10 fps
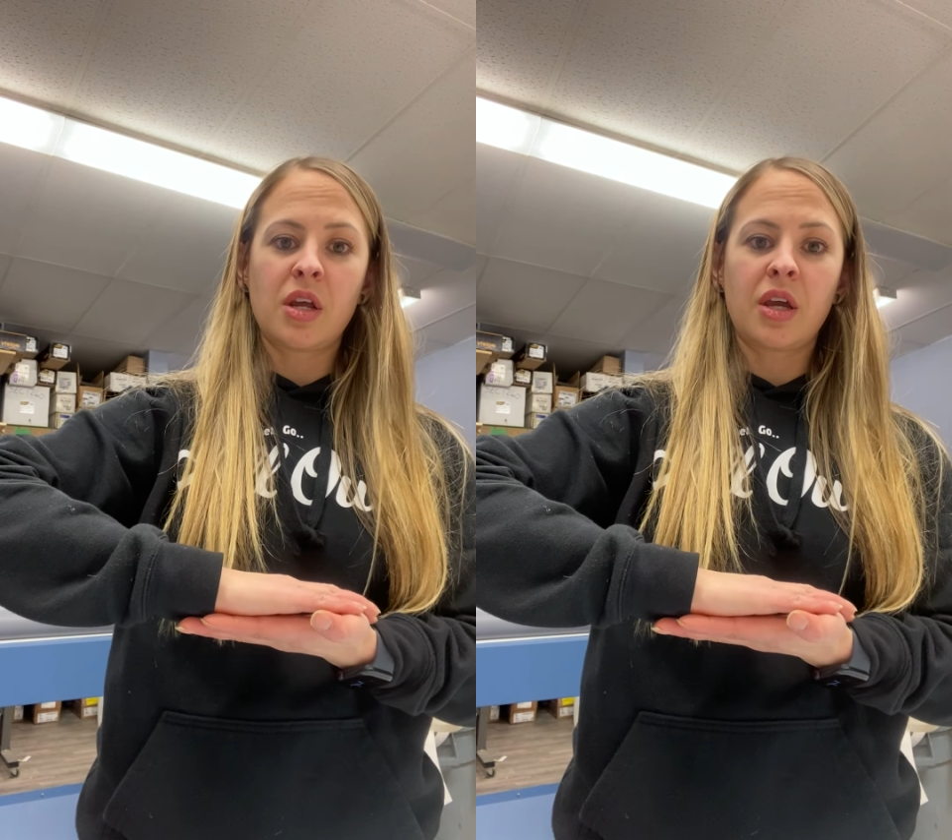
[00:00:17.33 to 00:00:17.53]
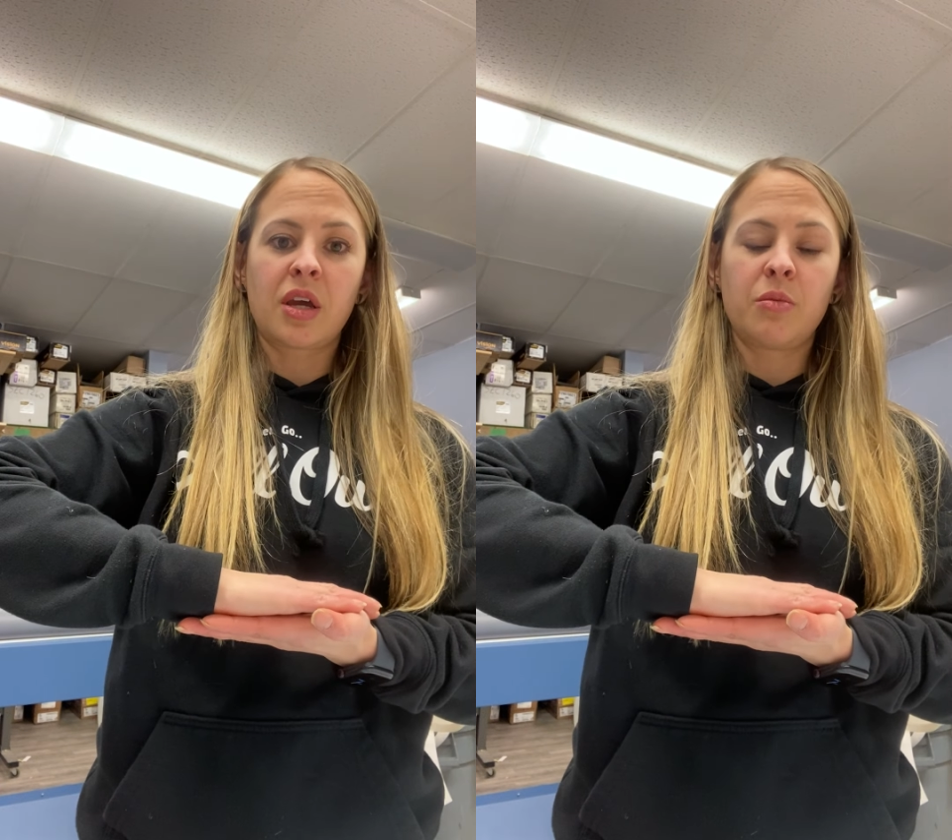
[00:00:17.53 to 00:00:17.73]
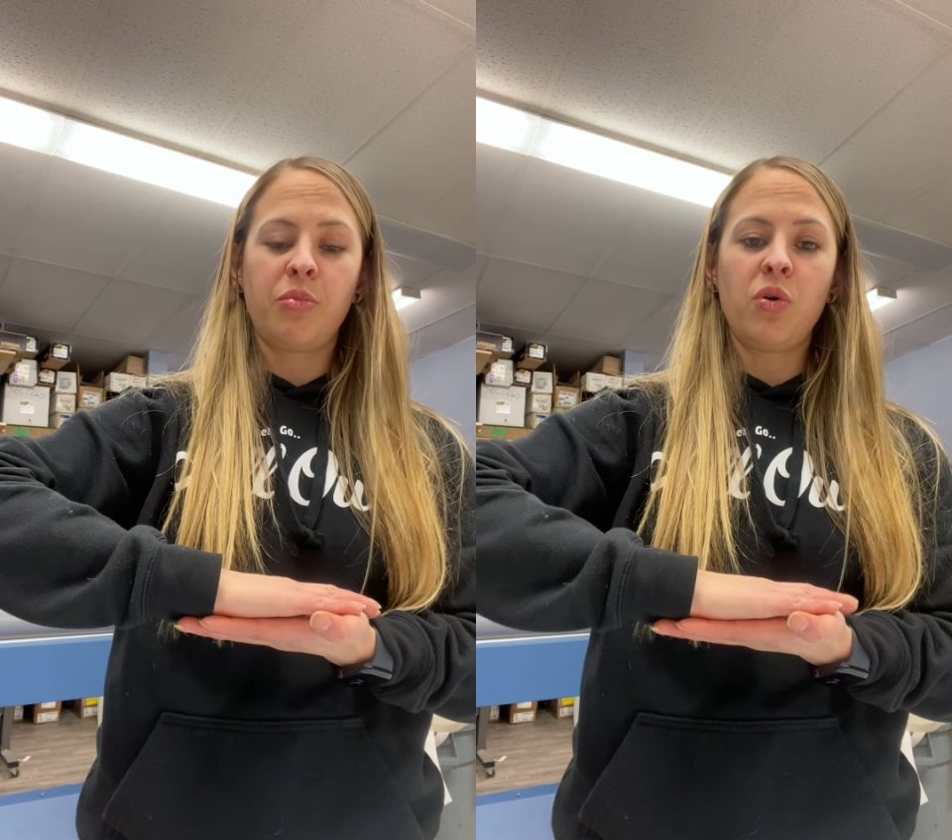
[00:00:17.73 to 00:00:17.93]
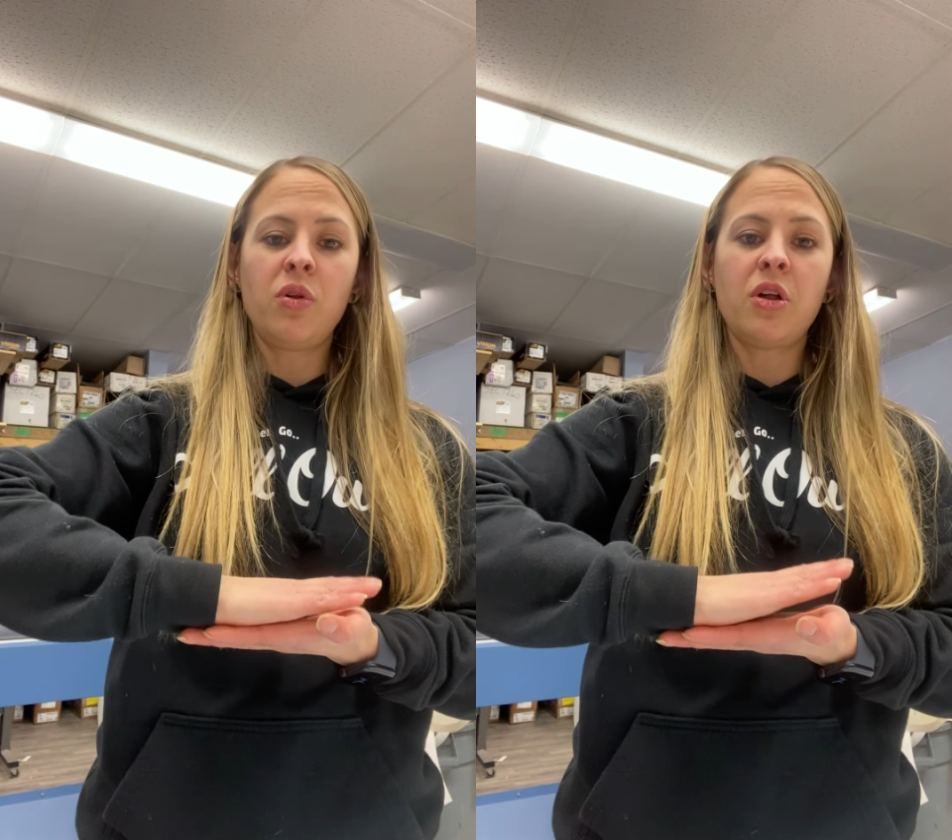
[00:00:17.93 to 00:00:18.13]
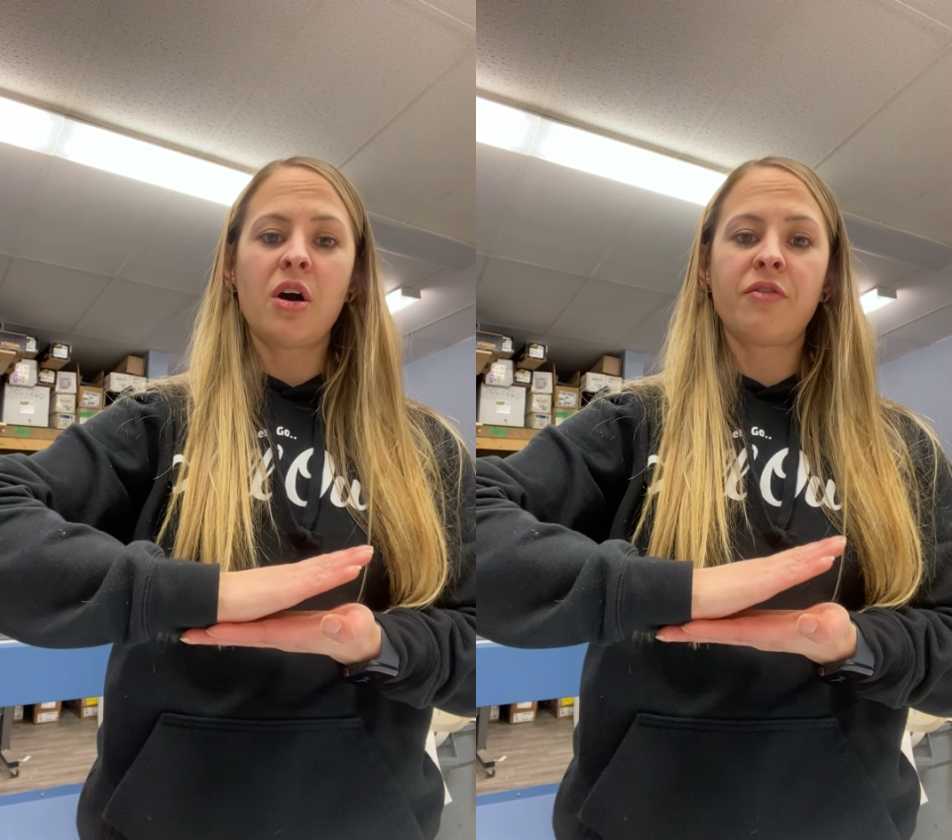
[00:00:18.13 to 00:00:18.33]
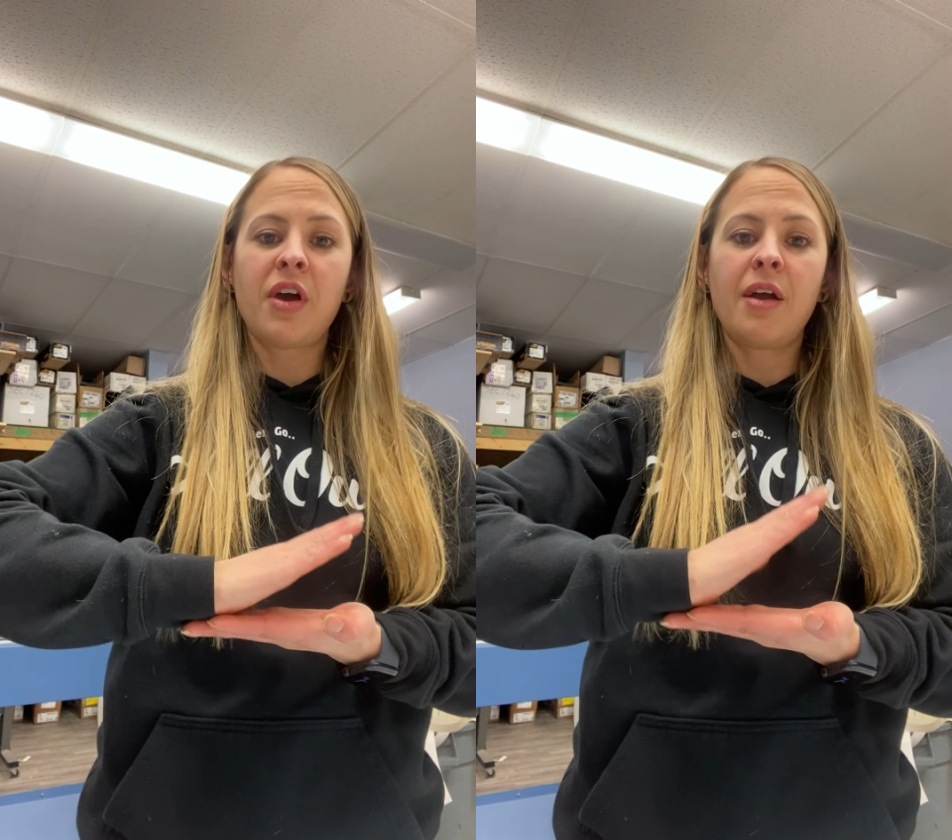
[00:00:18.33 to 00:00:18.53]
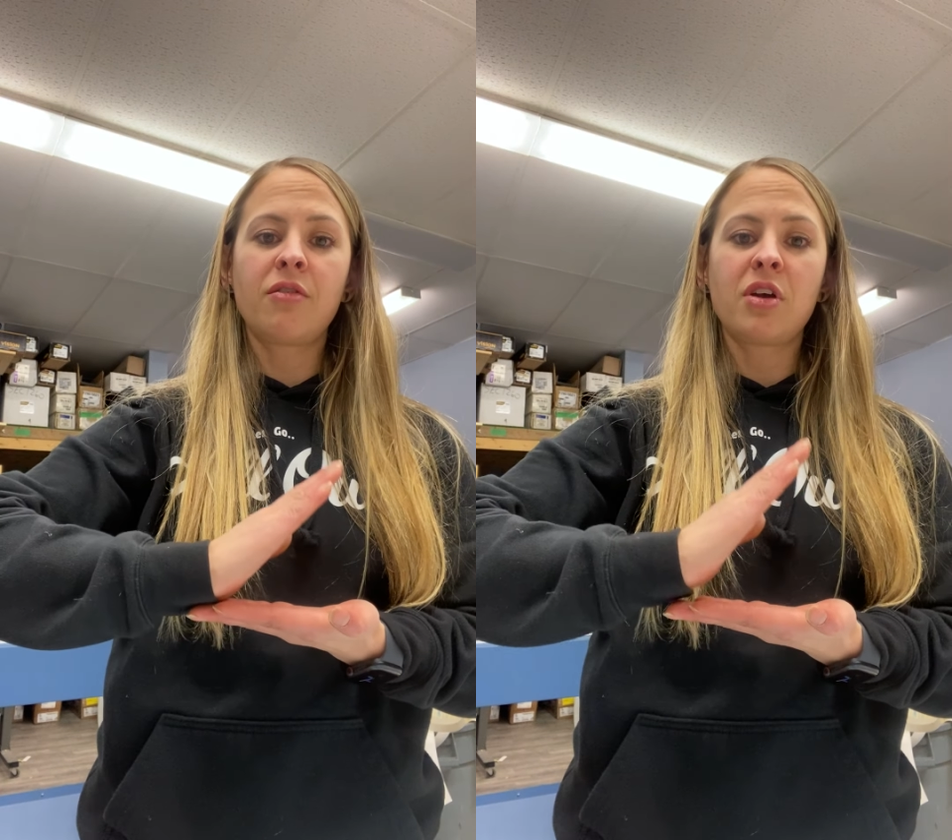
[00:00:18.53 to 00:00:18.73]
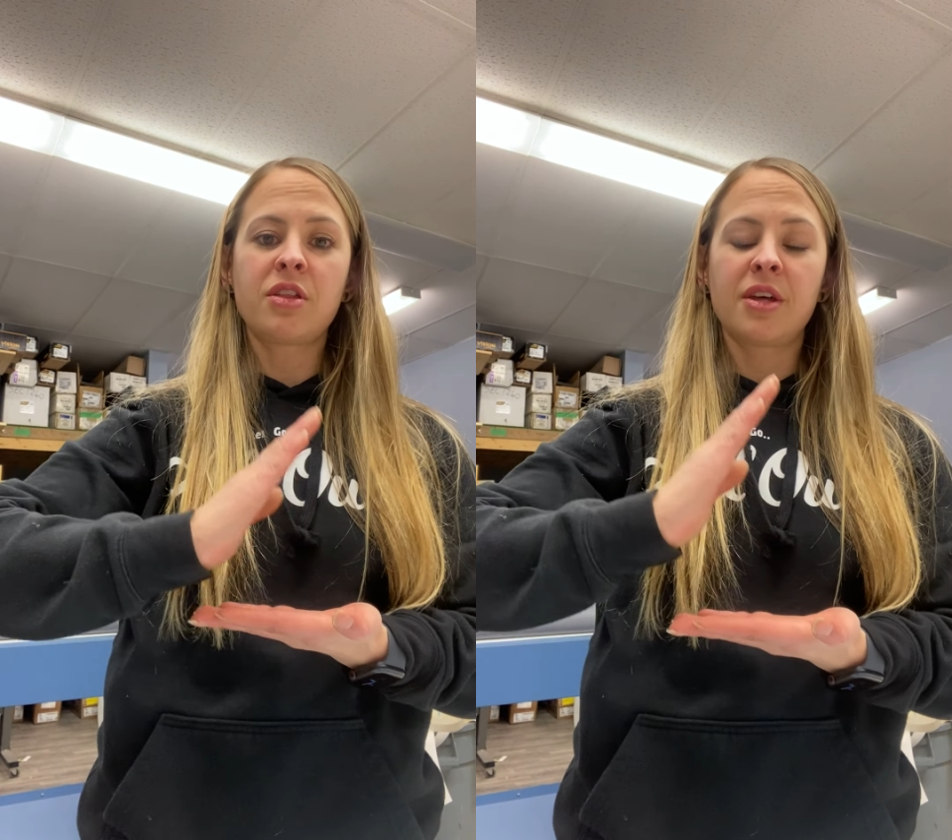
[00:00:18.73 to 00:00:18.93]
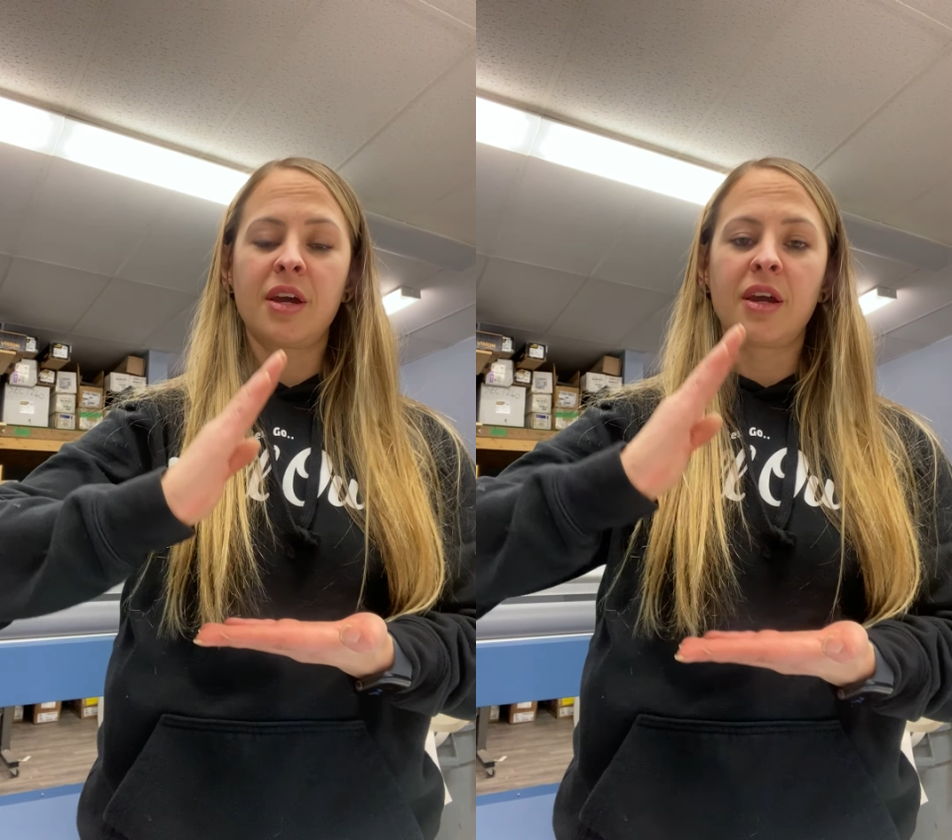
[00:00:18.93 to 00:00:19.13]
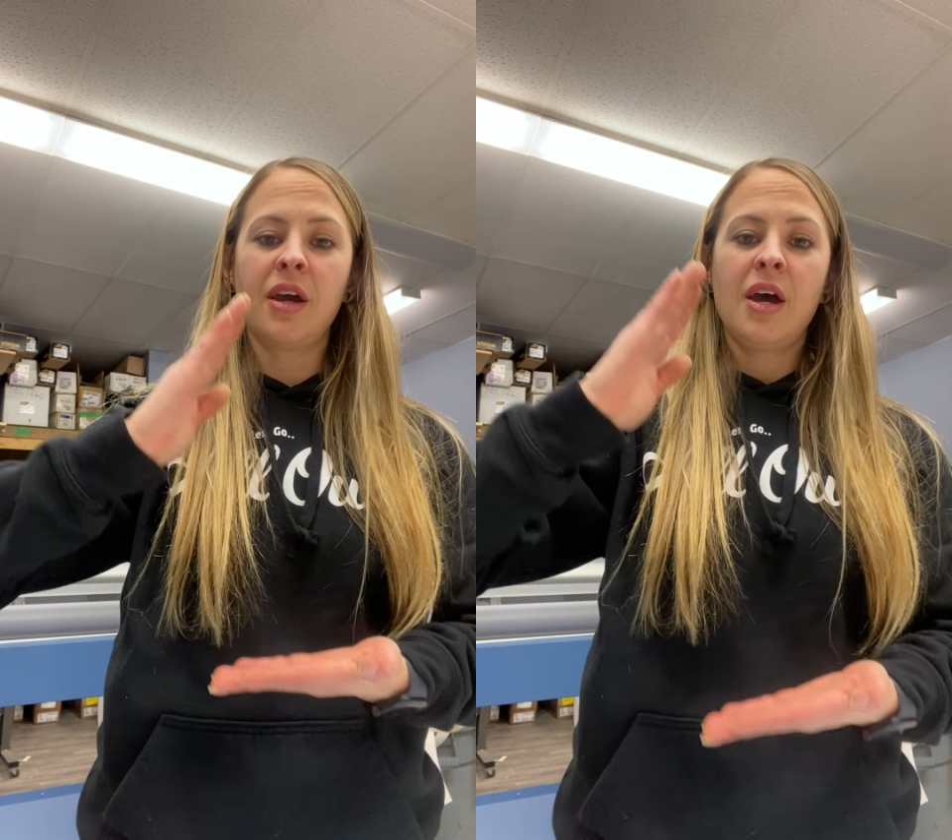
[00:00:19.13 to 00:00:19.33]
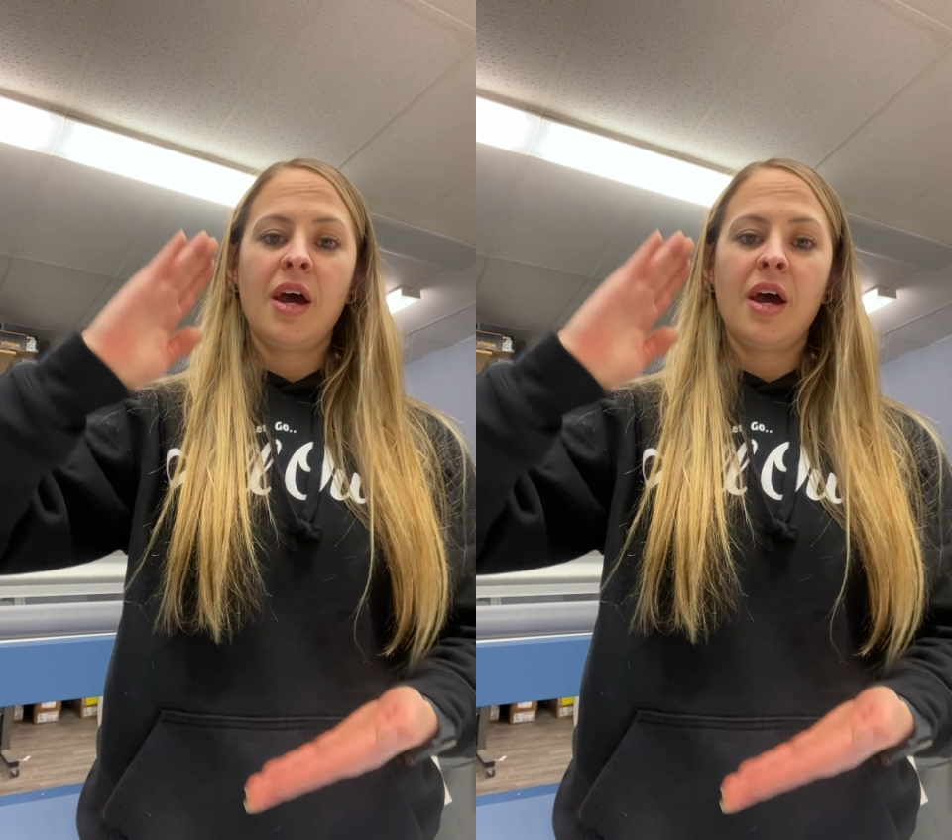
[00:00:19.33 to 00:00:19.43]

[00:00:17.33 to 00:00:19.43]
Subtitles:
it can pull off everything